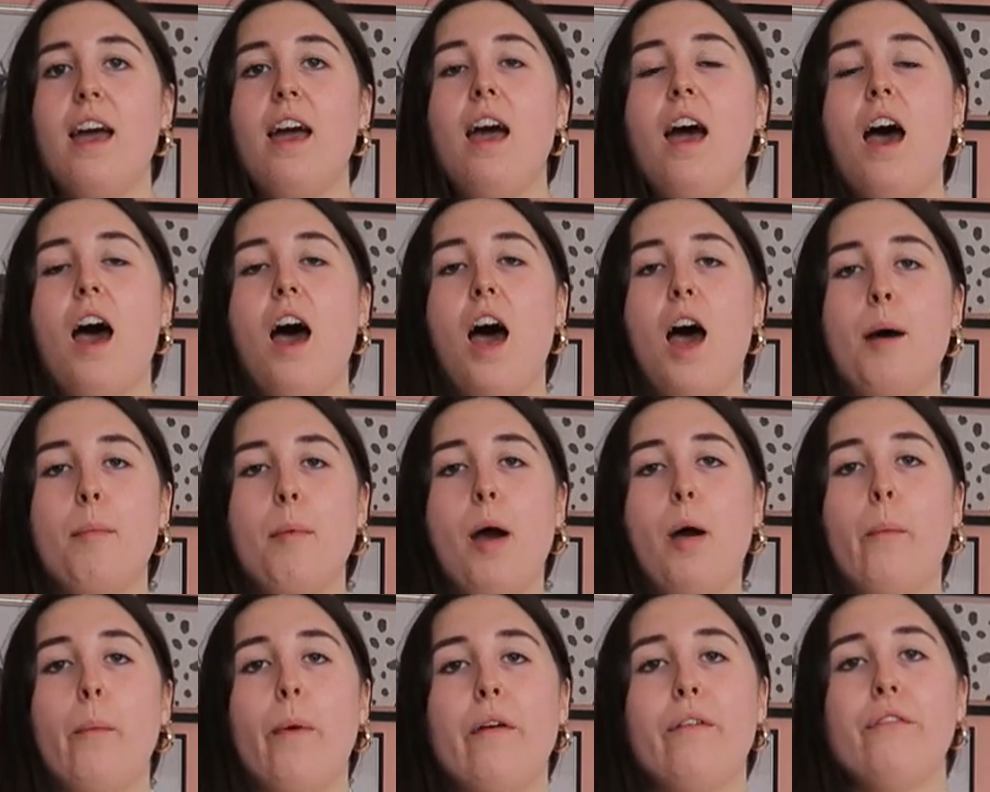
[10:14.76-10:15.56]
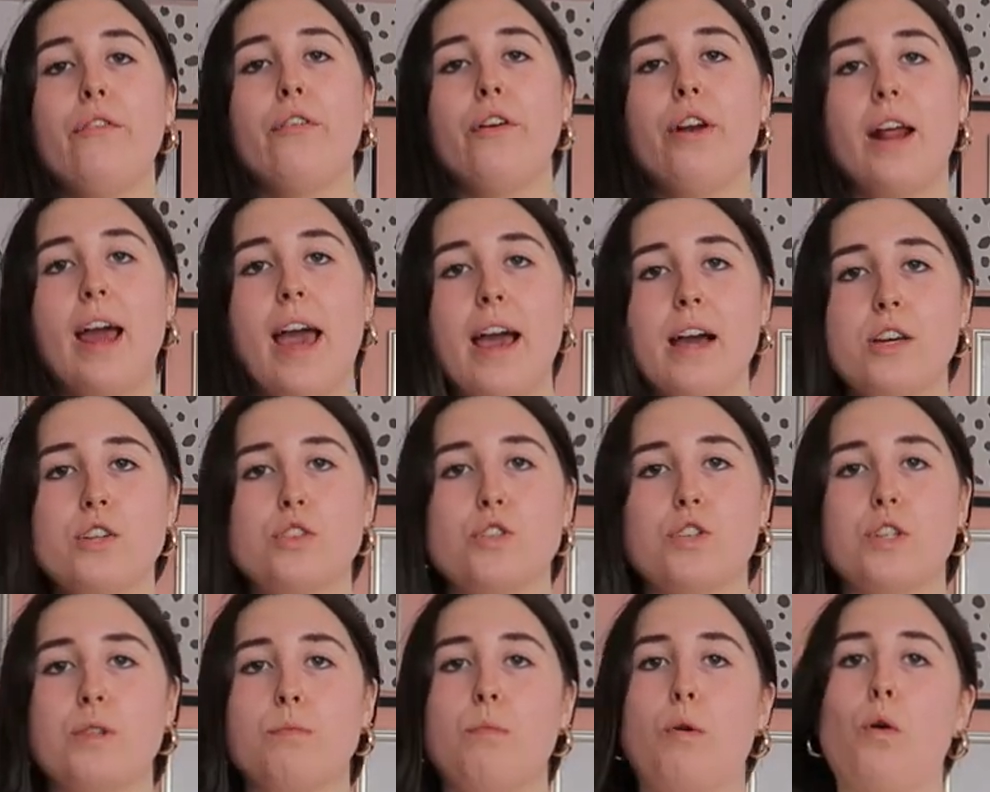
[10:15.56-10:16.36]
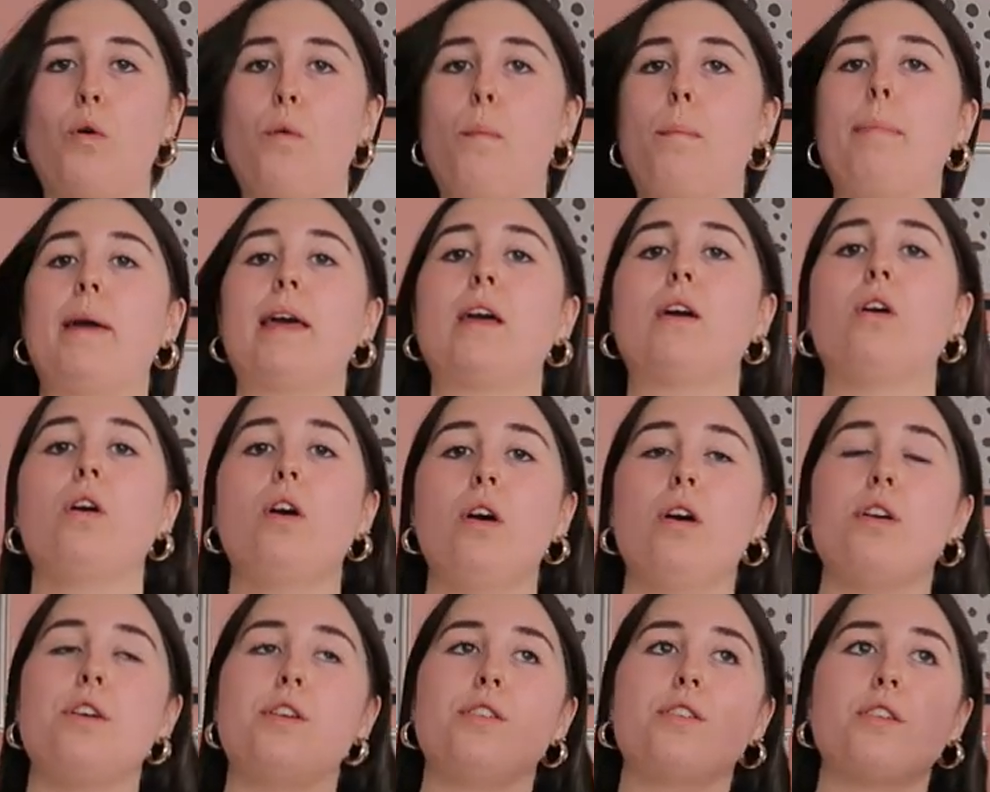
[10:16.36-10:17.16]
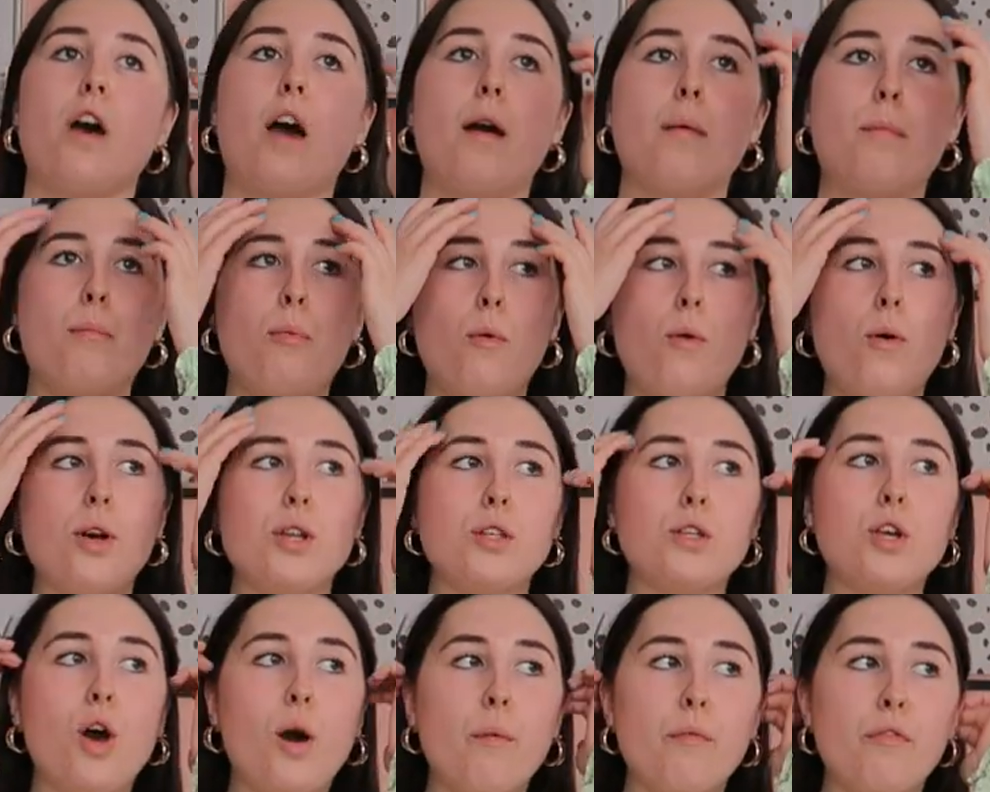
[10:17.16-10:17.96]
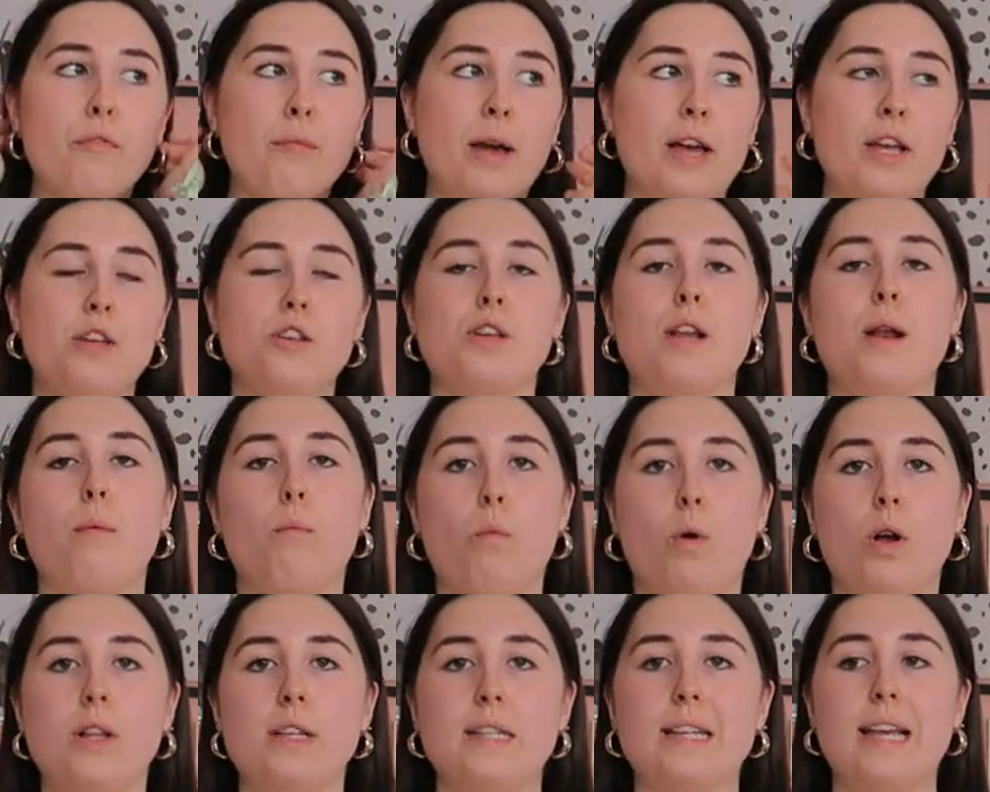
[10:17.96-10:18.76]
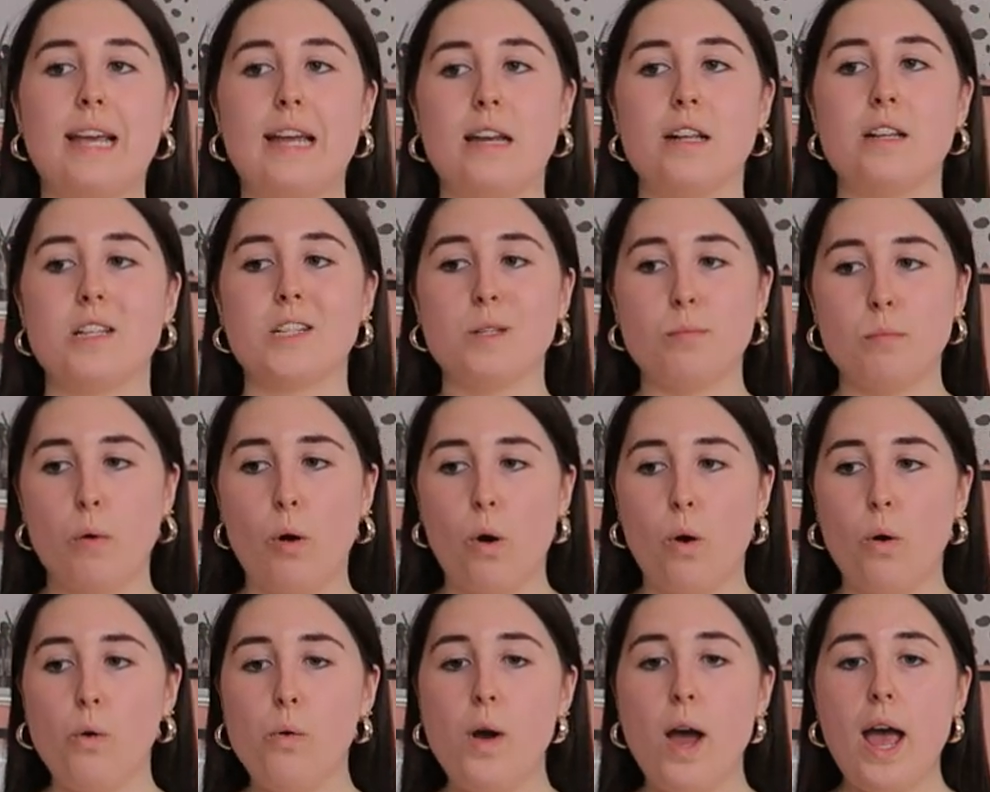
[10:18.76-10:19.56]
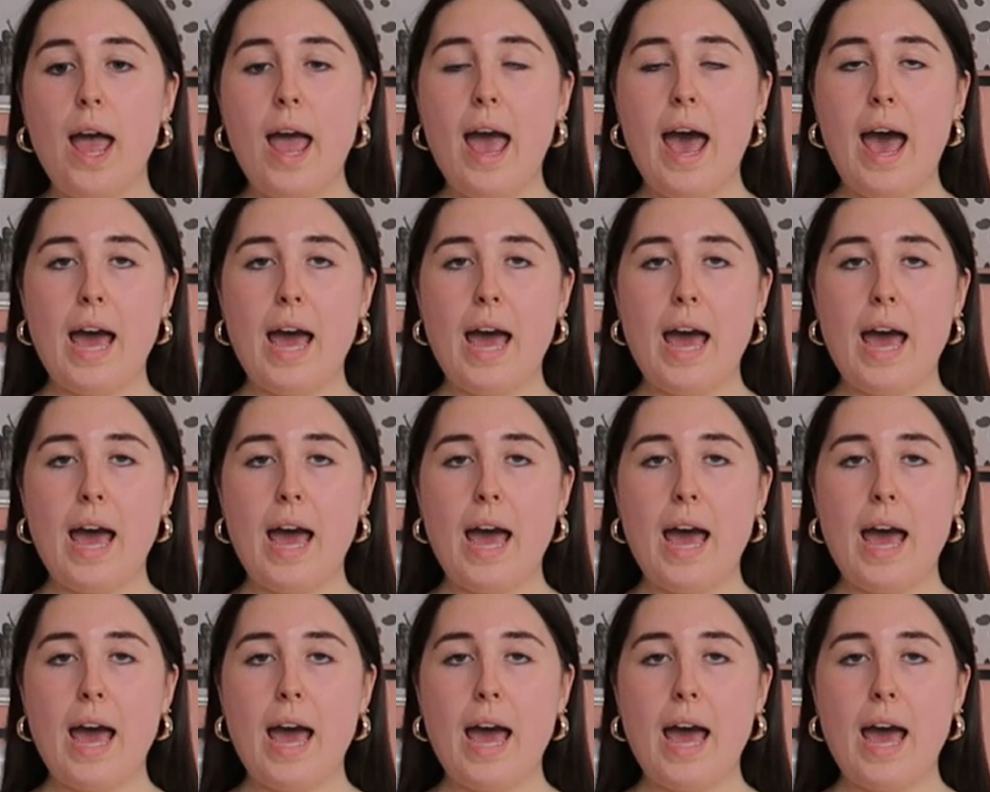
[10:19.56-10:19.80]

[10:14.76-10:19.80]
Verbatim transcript: Um, I went for an extra small because I bought a top from H&M once in a small